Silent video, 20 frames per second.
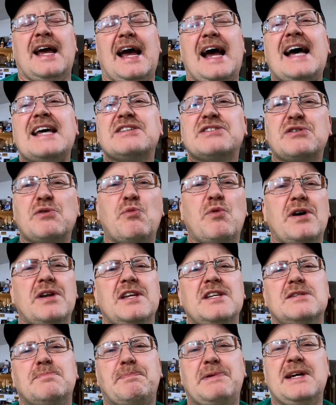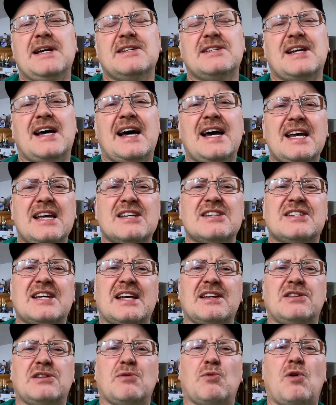ask him what his PSI is
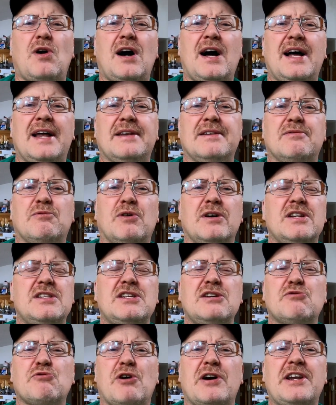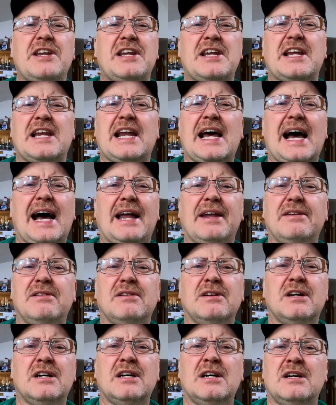at the wand. What is he running it at?
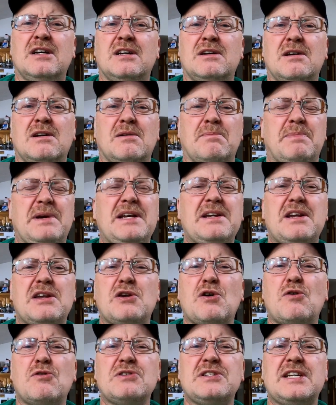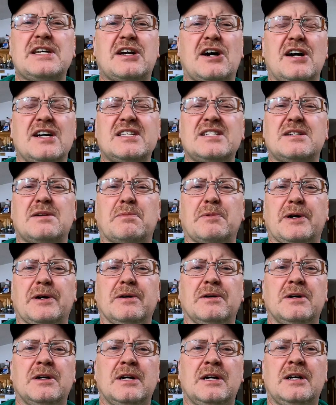Be the nosy
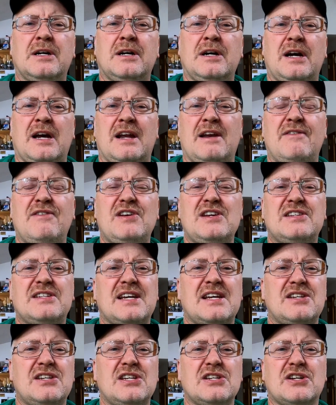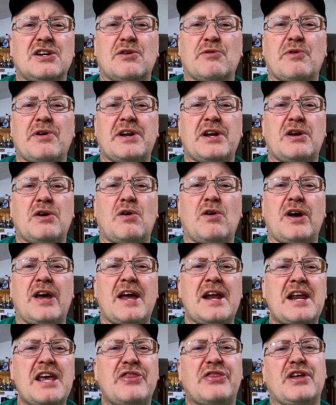customer. And if he says he's going to run it
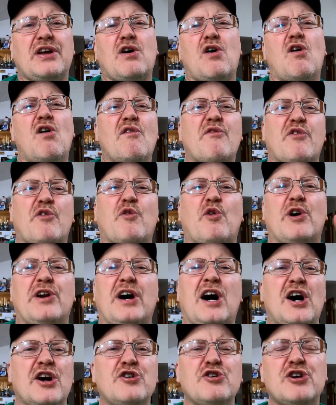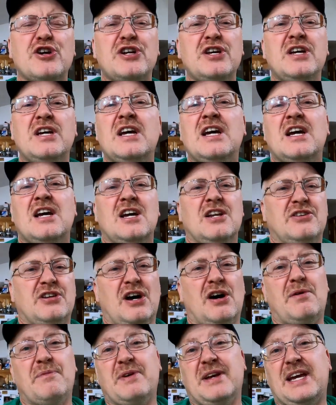anything over 100,
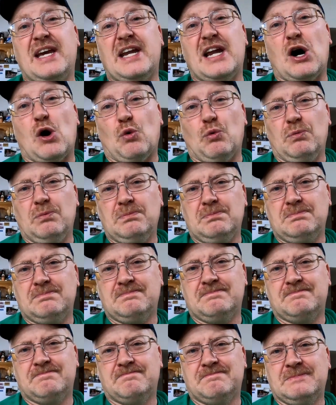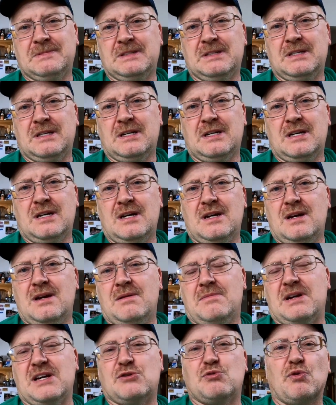tell him to get out.
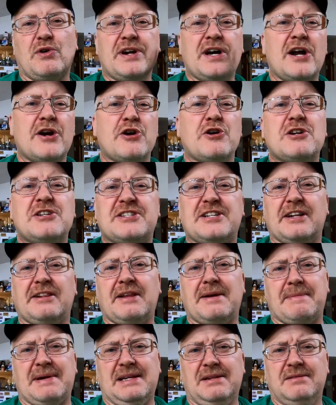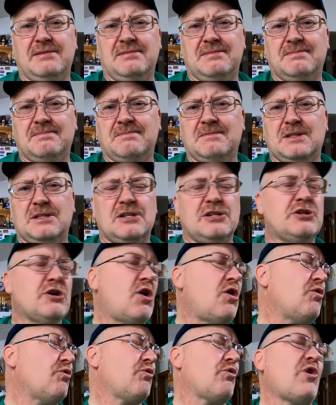Because 100 is the limit. You
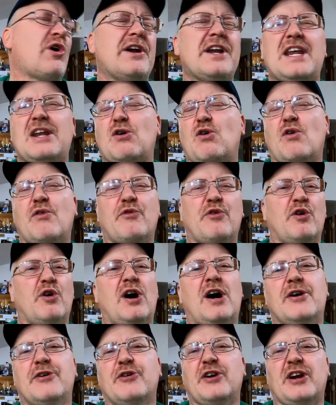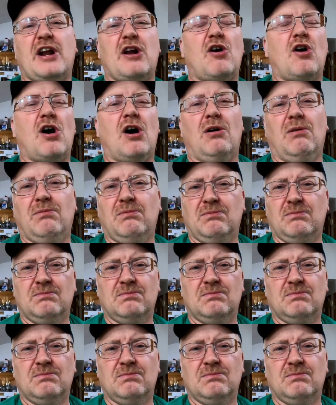don't run it over 100 at all.